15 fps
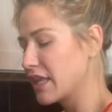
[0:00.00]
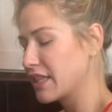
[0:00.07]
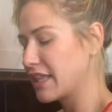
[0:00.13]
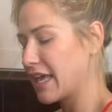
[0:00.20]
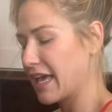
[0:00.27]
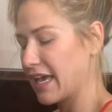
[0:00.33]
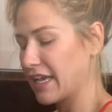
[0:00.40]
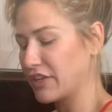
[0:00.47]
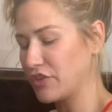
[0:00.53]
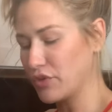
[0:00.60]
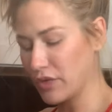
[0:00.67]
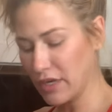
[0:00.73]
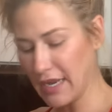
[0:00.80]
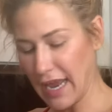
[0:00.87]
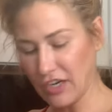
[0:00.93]
then
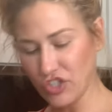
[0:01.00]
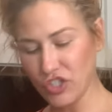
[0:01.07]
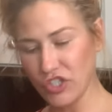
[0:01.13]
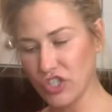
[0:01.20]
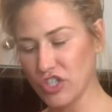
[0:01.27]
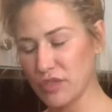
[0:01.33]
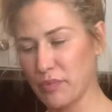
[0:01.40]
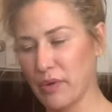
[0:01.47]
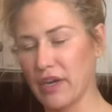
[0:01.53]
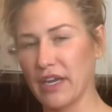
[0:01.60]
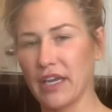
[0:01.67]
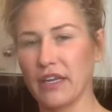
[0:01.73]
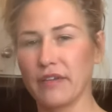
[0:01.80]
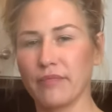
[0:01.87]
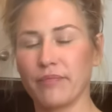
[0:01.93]
you can actually just put
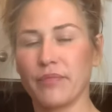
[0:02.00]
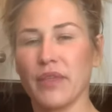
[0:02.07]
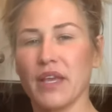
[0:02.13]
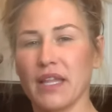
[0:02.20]
in